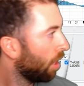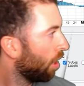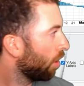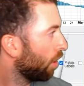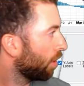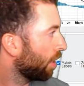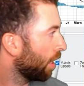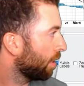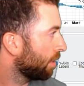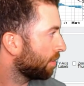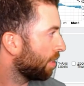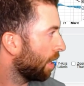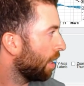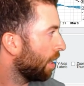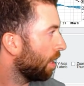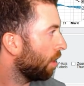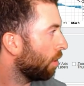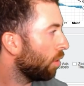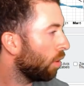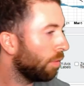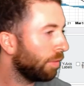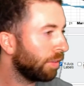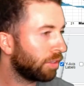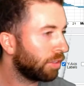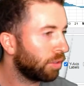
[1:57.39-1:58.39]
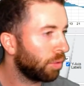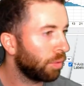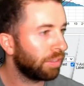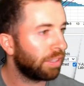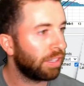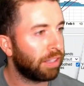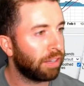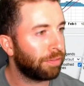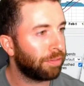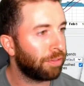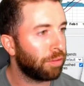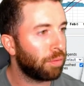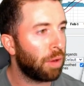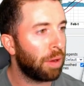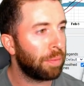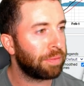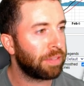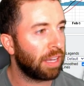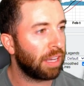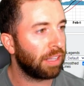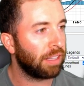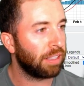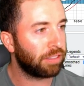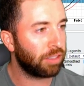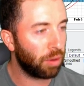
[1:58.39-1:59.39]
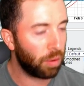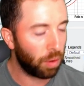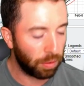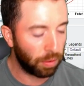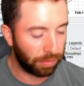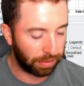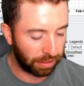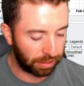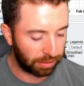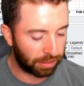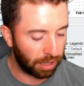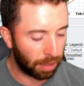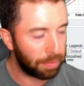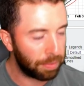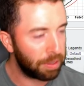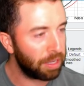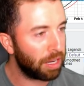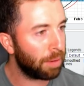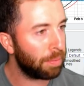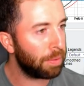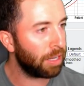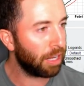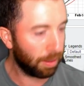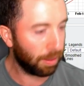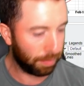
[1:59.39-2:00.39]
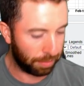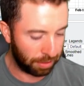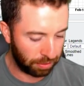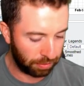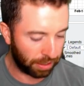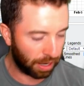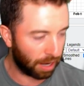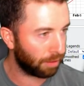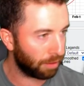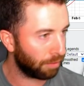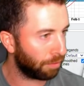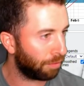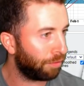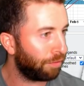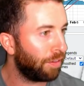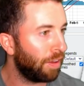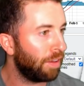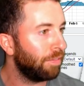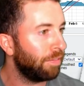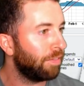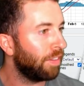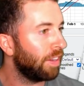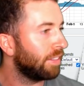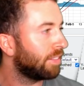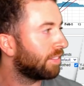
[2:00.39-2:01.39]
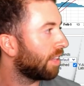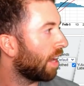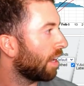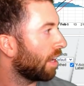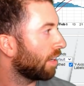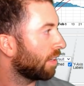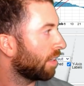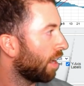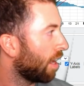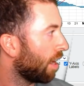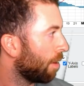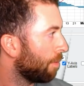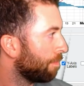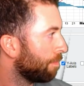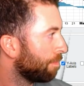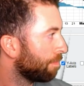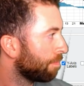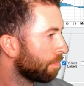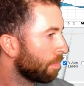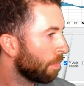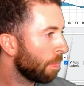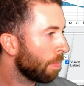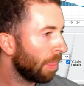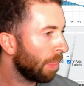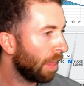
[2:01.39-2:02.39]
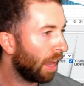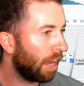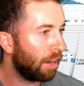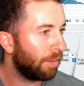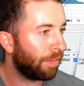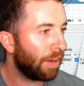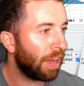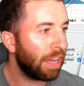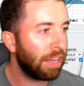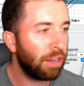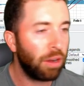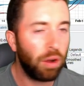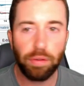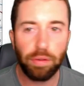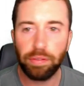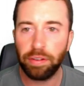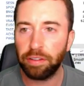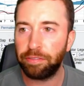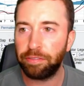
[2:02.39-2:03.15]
Okay, let's head on over towards a different website. Let's go over to www.finviz.com. And if I go over to